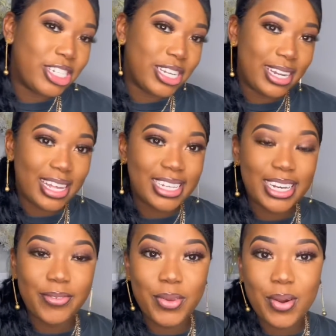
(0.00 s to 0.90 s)

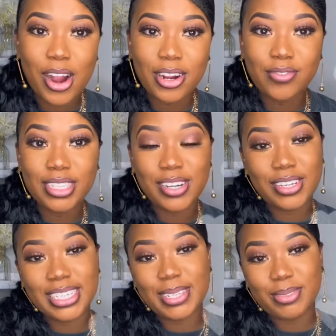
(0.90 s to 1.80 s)
Shanella. If you are a
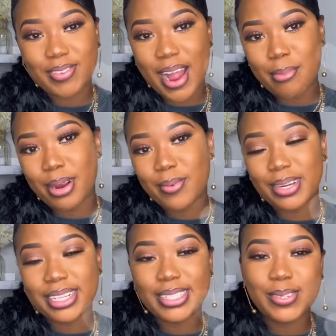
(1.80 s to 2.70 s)
returning subscriber,
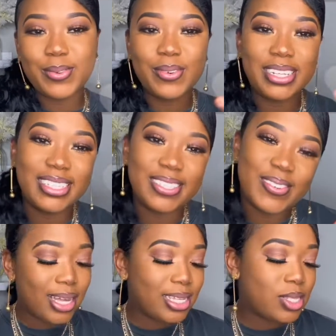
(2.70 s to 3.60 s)
what it do?
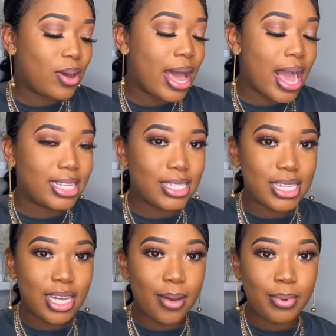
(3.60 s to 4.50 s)
So I asked
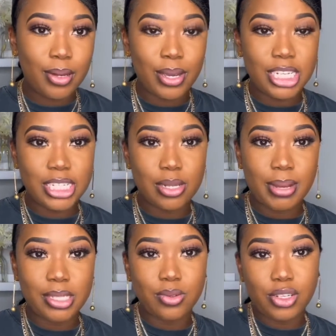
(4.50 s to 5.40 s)
a couple of questions on
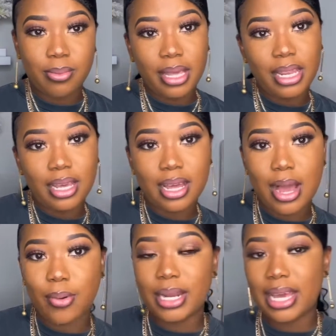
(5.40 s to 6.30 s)
my social media.
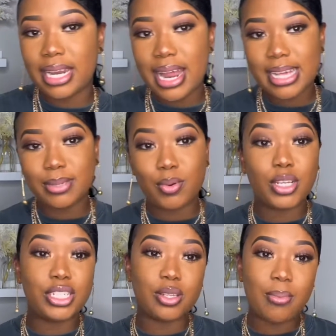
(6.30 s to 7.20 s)
I went ahead and asked some
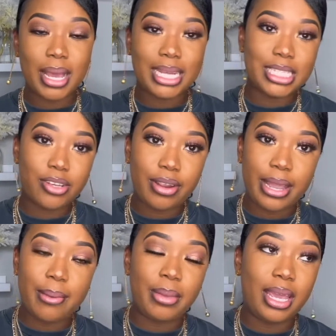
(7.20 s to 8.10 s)
questions on my
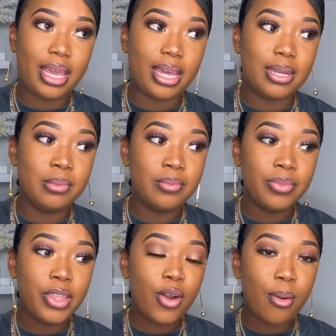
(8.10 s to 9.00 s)
Instagram and
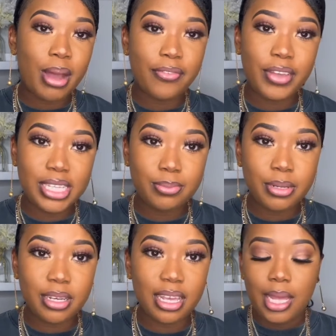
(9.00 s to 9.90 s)
on my
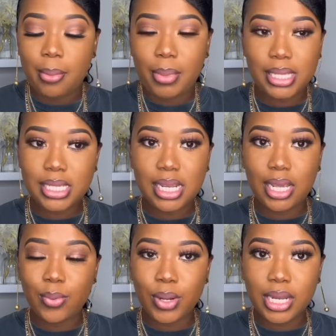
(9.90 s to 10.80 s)
Facebook.
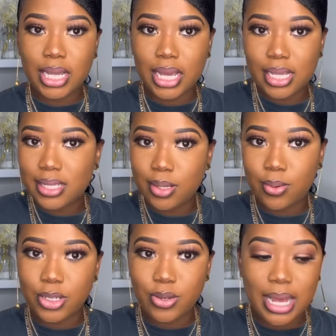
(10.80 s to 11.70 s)
Basically, we're gonna get into
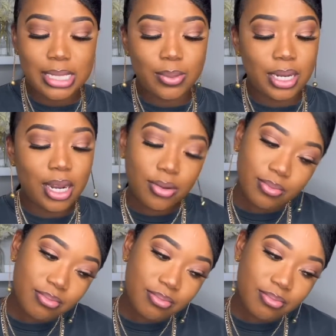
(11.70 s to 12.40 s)
what you guys want to know.